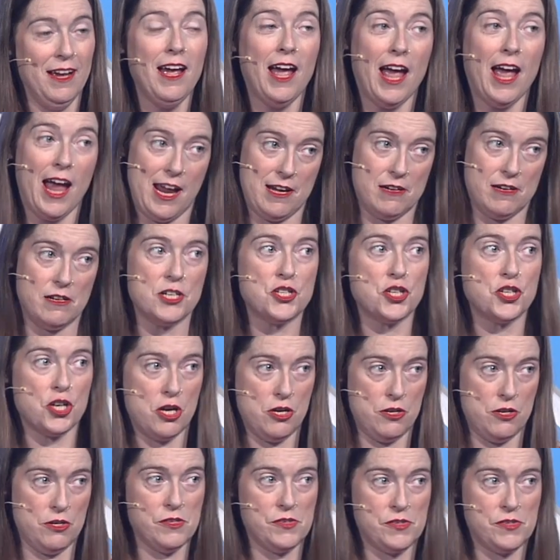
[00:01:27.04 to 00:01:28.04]
And I
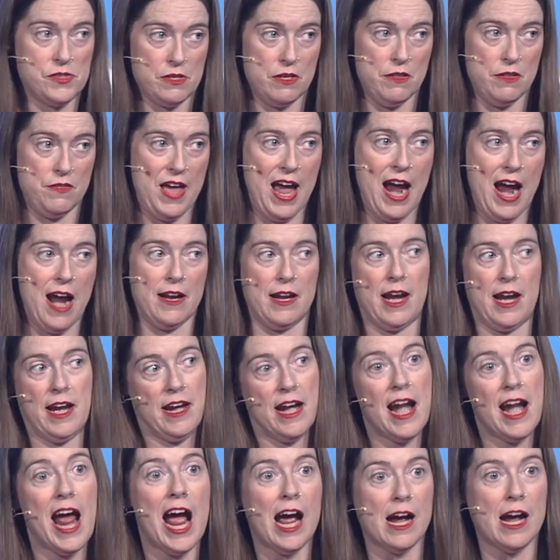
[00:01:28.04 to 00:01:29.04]
chose that, and it
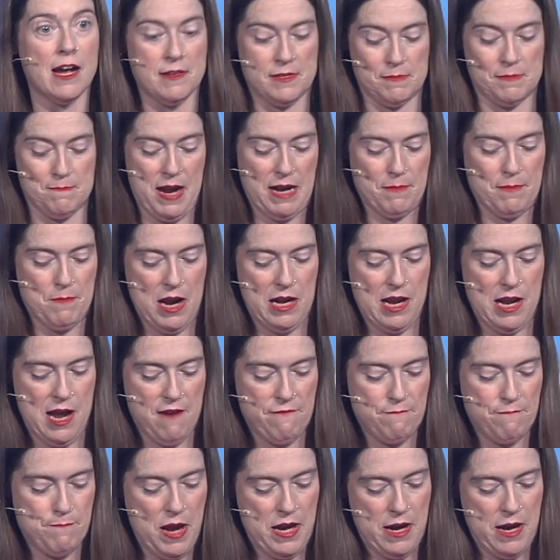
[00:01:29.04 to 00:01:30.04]
has made my
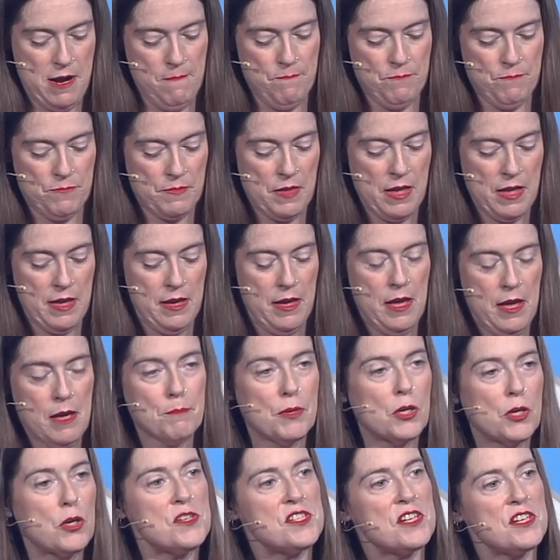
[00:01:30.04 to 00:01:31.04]
life better.
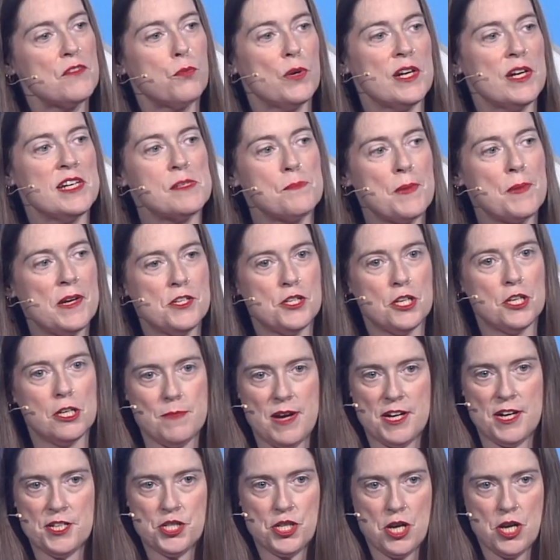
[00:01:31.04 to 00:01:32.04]
Because if we spend too
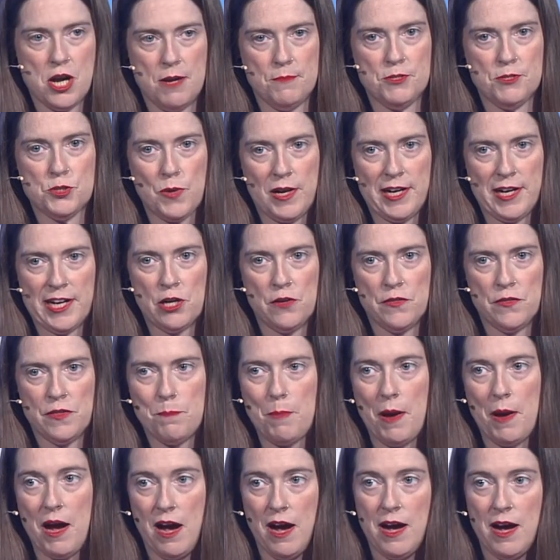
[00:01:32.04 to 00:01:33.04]
much time dwelling on the
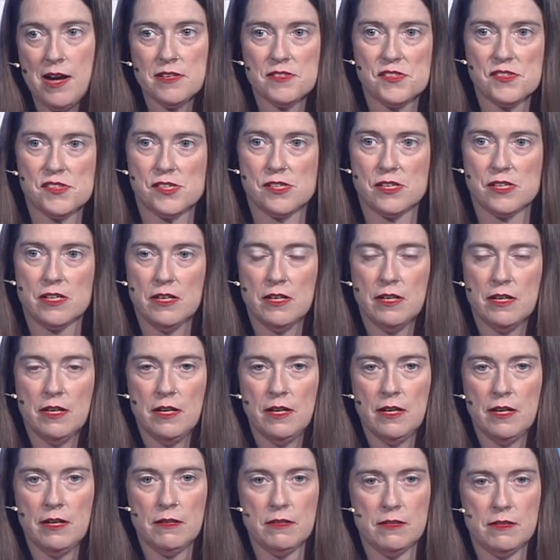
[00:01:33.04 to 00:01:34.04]
past,
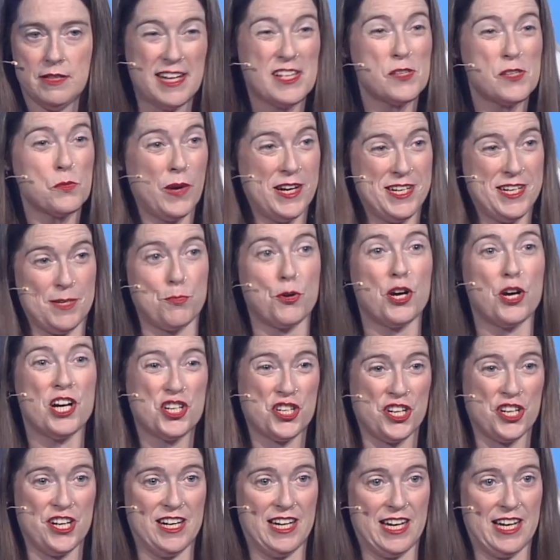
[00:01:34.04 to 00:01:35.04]
that's where
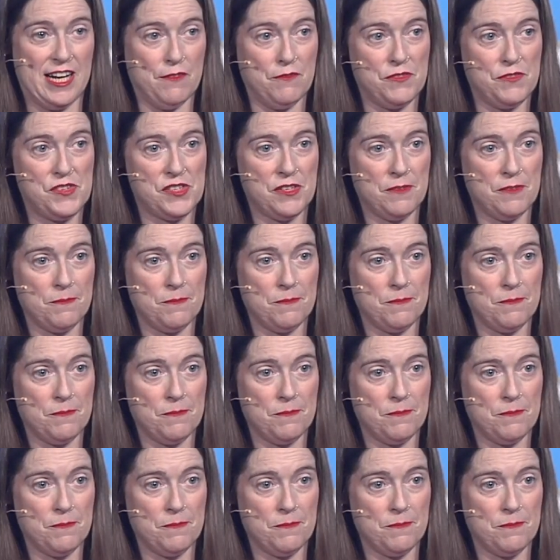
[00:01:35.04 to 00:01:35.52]
depression lives.